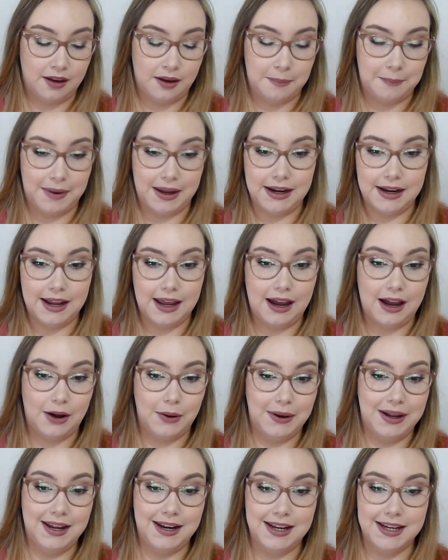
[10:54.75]
But
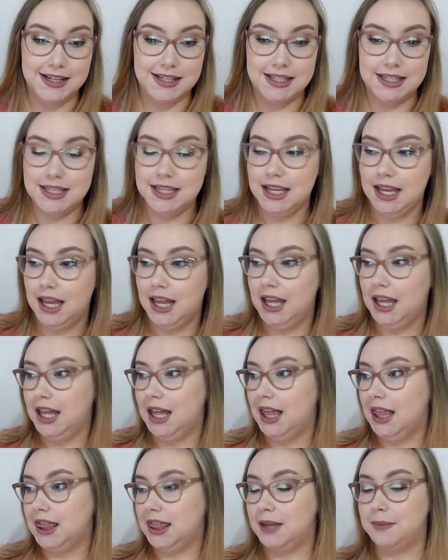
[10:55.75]
now it is
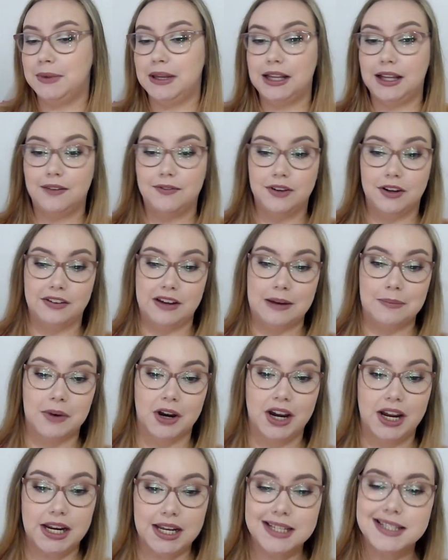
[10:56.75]
the middle of November
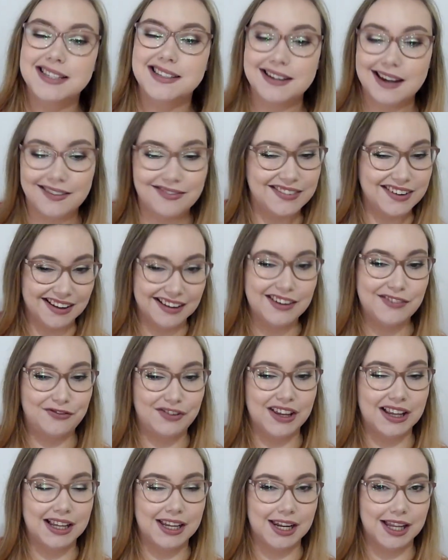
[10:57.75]
and it's definitely
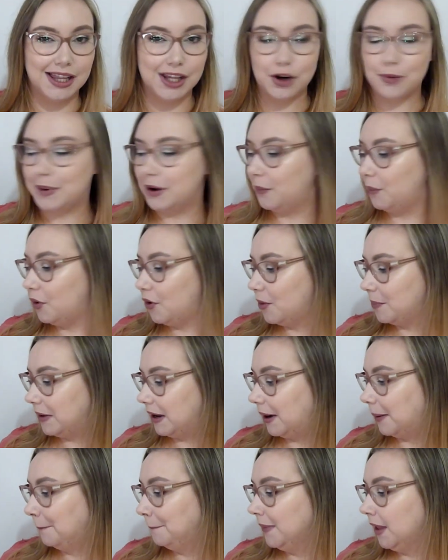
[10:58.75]
feeling a little bit warm
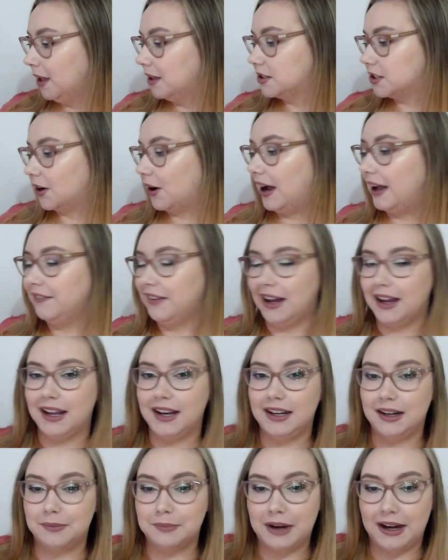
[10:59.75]
now. So I've
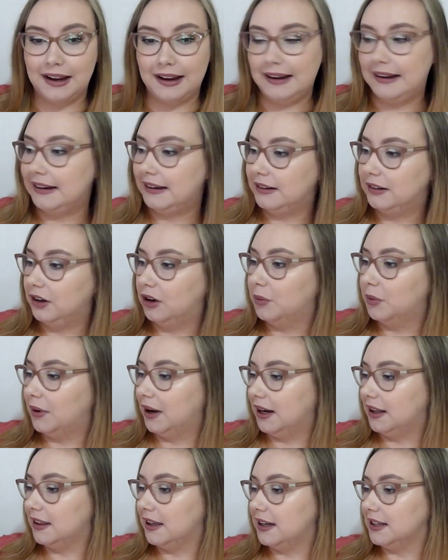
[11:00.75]
had my normal
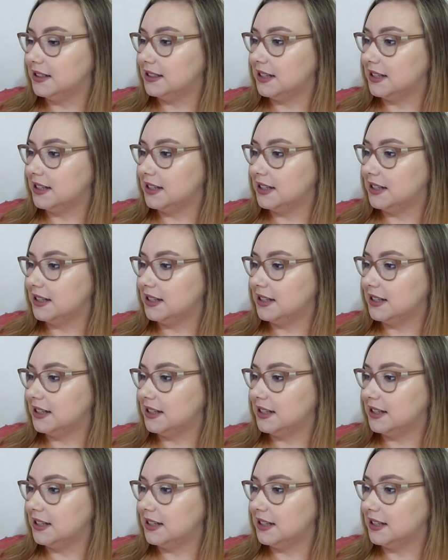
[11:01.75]
one of these